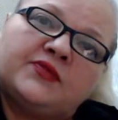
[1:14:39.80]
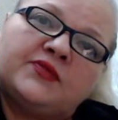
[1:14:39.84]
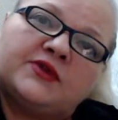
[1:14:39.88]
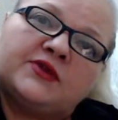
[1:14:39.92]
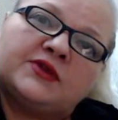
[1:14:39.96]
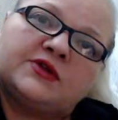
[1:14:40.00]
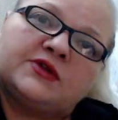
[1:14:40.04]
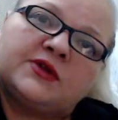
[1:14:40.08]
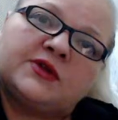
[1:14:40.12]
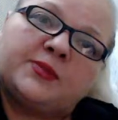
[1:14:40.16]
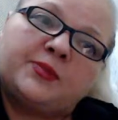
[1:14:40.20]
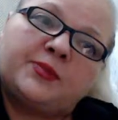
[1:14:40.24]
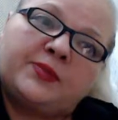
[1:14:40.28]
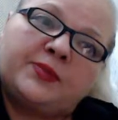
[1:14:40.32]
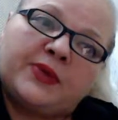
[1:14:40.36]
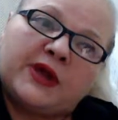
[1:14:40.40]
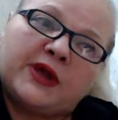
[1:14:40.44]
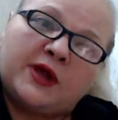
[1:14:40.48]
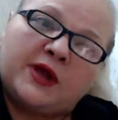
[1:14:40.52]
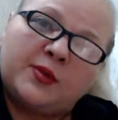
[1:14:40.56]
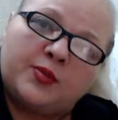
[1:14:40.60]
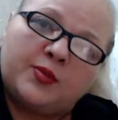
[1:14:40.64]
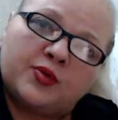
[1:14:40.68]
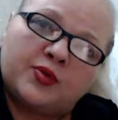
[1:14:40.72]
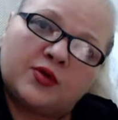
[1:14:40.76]
the
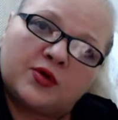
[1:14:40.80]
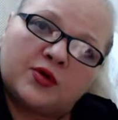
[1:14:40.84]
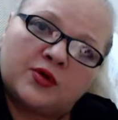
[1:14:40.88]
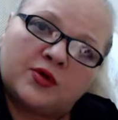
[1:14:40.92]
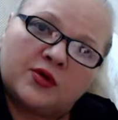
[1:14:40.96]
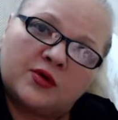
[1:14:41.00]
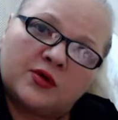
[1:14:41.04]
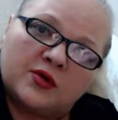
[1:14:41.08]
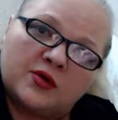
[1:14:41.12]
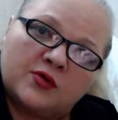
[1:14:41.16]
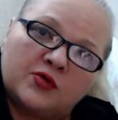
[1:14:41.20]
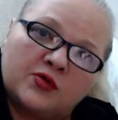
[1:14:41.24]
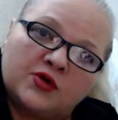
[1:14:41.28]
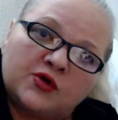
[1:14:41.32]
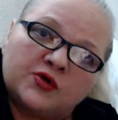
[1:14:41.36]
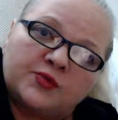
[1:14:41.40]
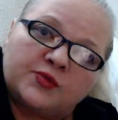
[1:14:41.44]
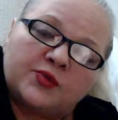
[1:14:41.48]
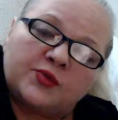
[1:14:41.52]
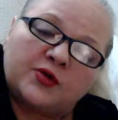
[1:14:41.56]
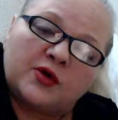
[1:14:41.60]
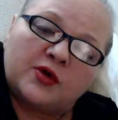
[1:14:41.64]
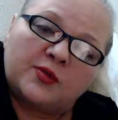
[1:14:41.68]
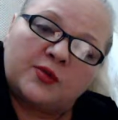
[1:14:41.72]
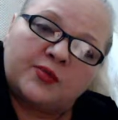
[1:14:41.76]
paper
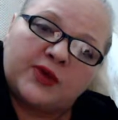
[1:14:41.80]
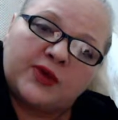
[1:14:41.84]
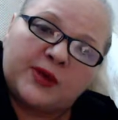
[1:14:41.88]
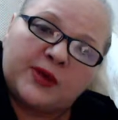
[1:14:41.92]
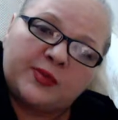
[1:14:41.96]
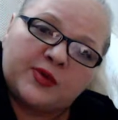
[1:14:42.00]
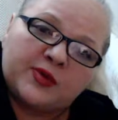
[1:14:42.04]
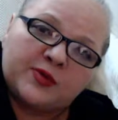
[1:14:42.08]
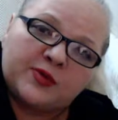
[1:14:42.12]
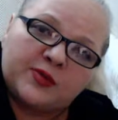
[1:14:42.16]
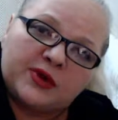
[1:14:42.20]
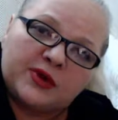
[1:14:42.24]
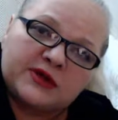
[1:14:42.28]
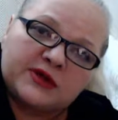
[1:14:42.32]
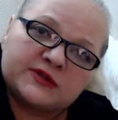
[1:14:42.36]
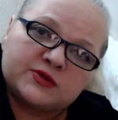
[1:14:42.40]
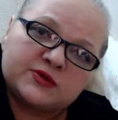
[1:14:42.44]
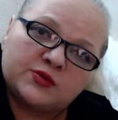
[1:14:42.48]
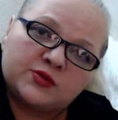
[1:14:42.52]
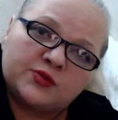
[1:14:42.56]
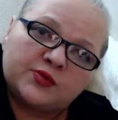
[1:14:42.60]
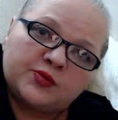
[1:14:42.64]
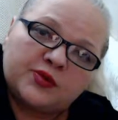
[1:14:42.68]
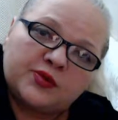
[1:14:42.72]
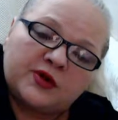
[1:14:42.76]
mills
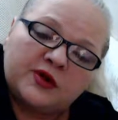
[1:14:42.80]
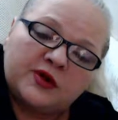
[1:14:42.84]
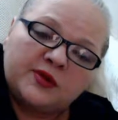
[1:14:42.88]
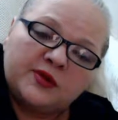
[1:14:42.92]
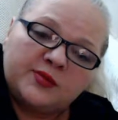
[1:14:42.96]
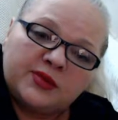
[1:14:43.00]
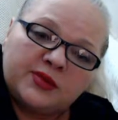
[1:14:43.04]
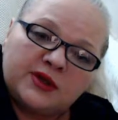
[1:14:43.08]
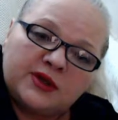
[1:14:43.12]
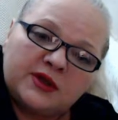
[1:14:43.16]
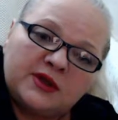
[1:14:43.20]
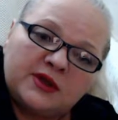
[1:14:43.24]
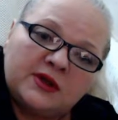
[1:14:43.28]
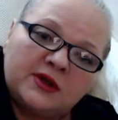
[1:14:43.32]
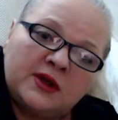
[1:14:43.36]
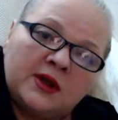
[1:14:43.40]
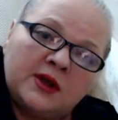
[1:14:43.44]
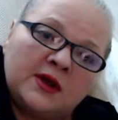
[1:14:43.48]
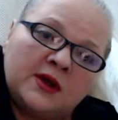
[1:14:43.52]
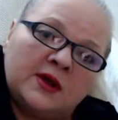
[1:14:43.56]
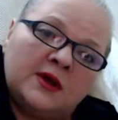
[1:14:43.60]
would probably be